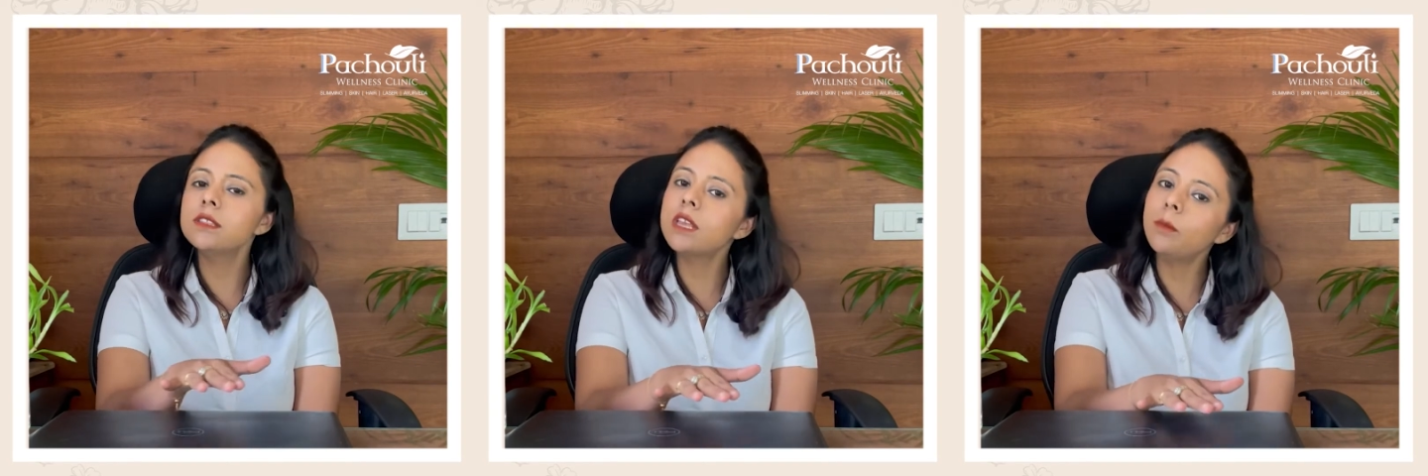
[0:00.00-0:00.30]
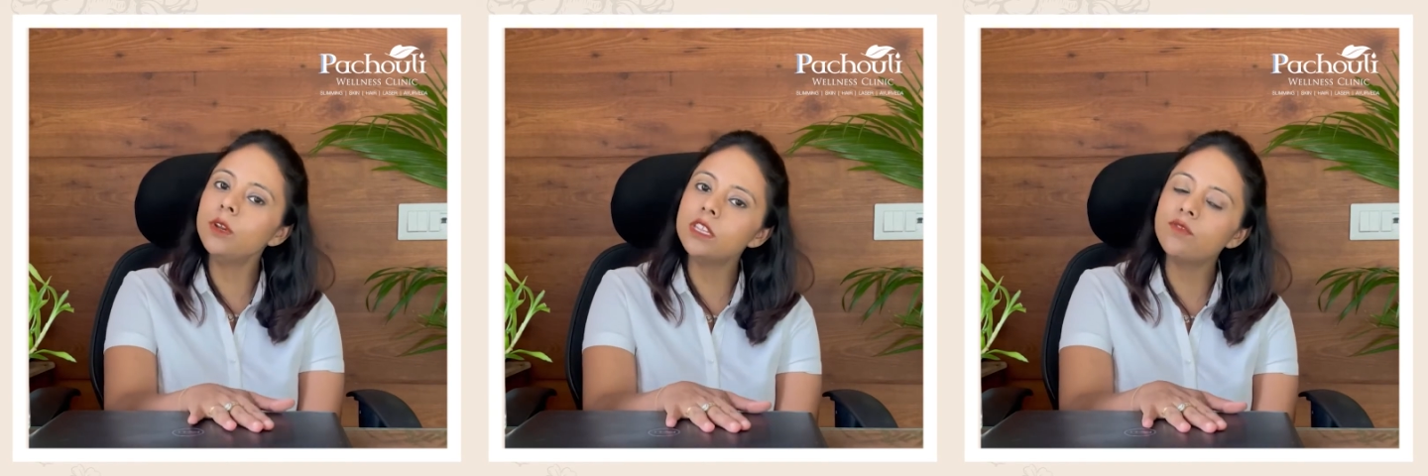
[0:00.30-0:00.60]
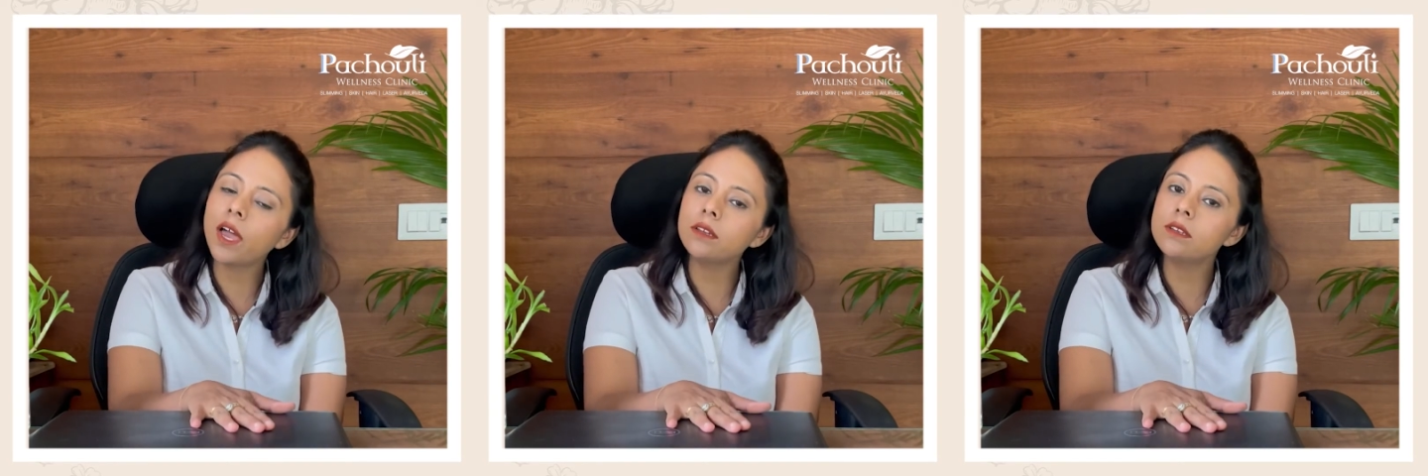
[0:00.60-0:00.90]
Some risk
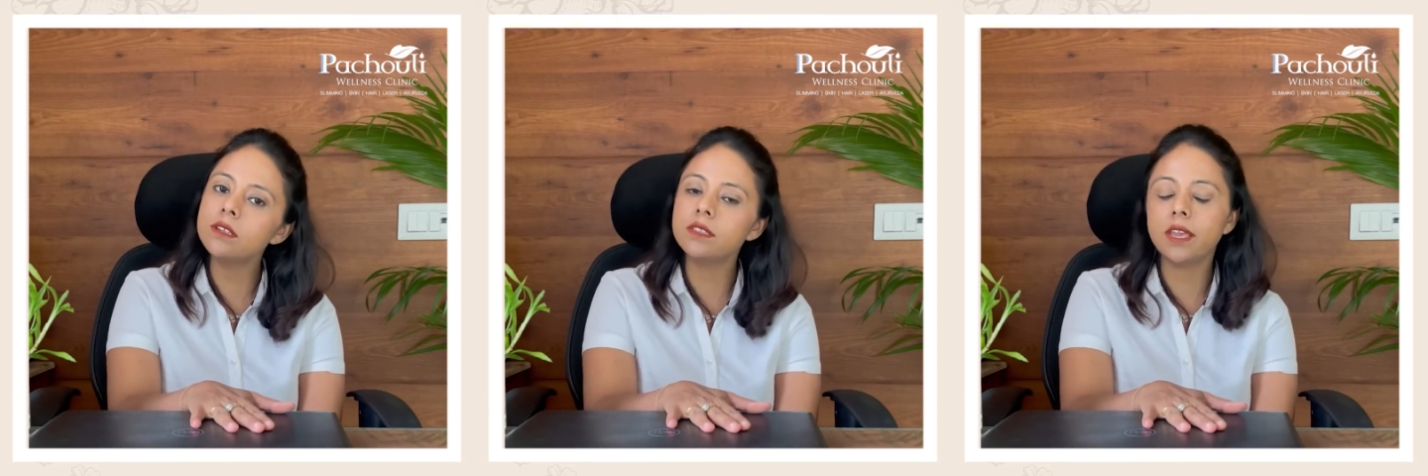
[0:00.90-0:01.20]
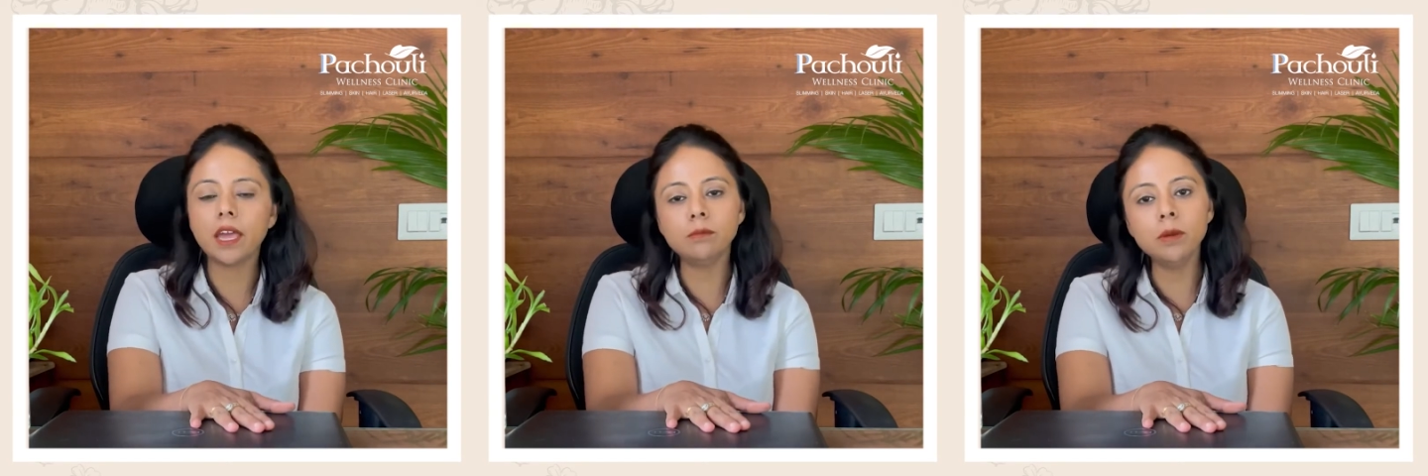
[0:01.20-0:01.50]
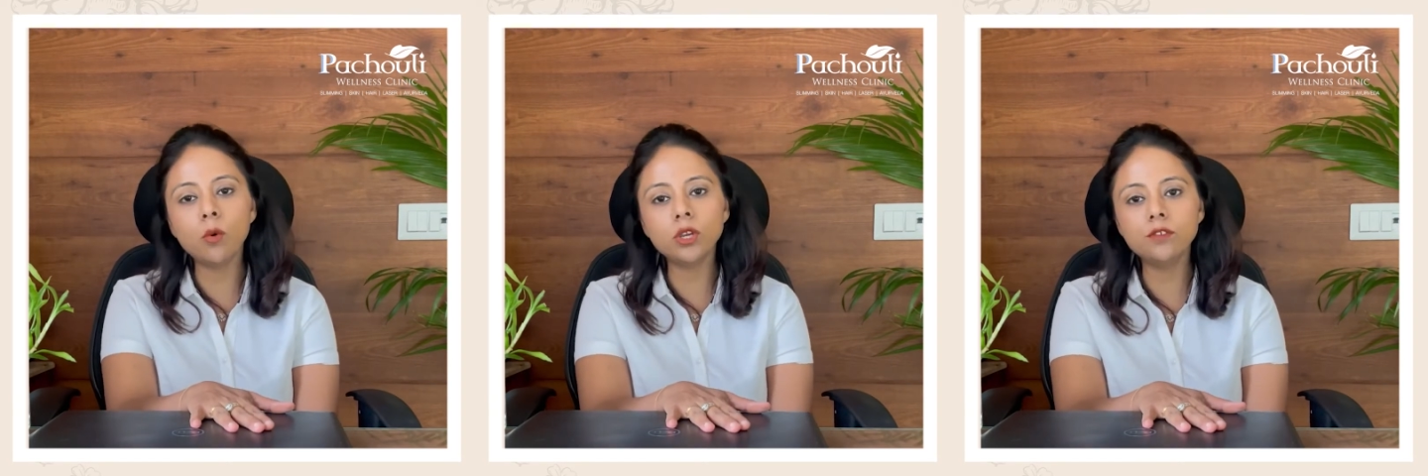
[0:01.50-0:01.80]
factors can be
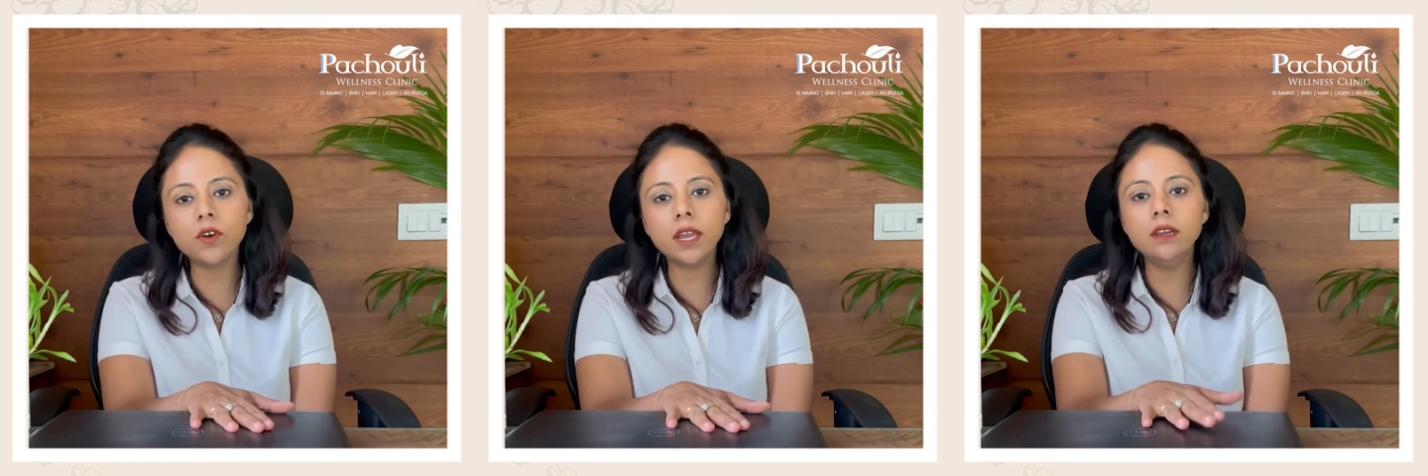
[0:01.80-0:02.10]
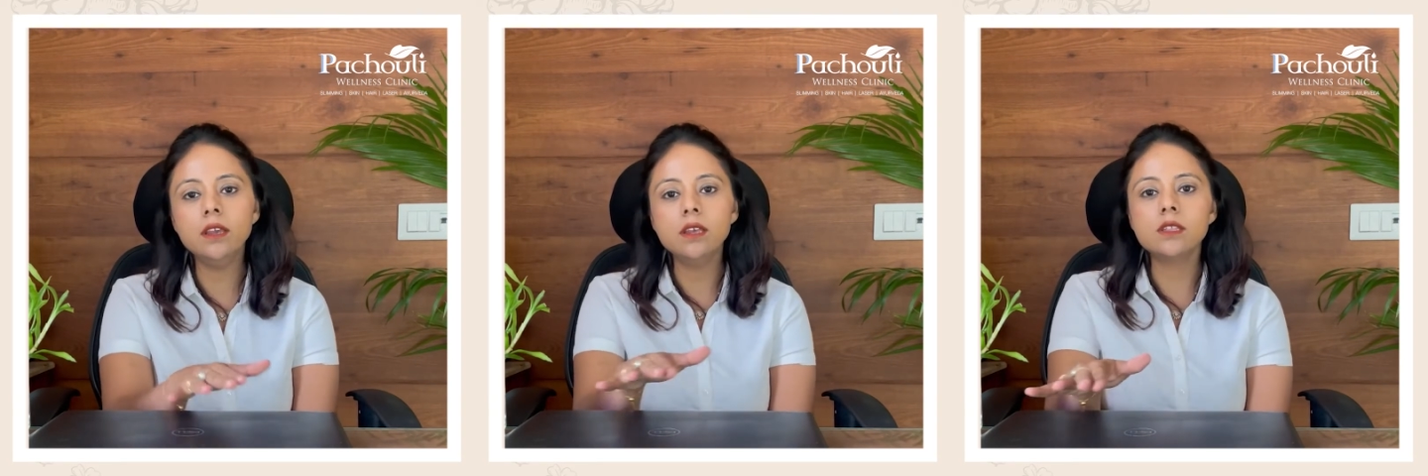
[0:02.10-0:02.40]
modified,